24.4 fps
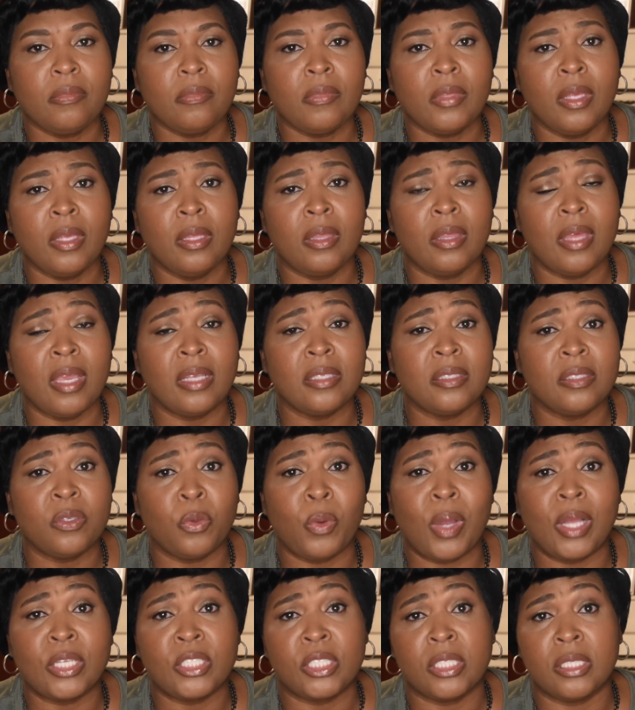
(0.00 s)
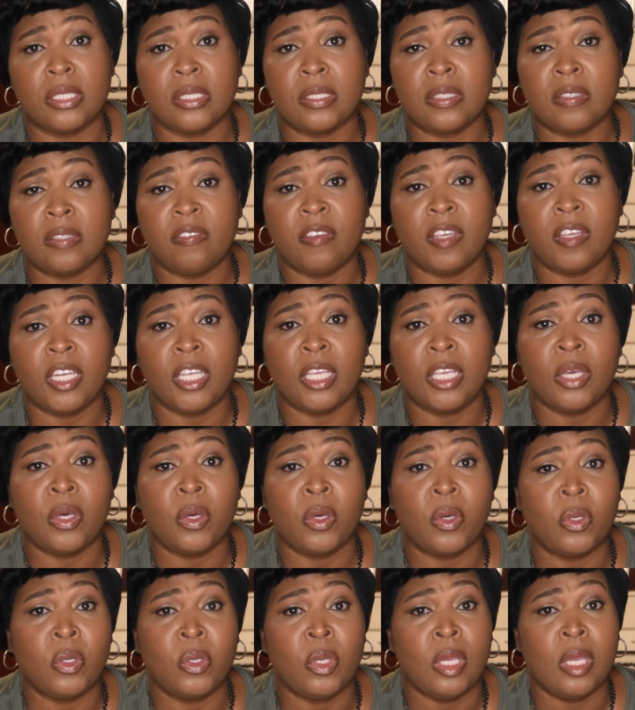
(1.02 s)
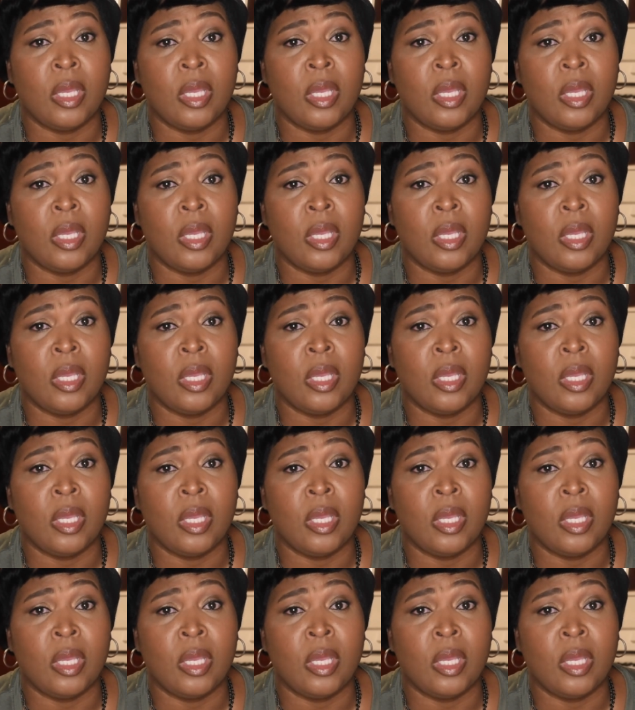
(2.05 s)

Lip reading: thanks for watching this video.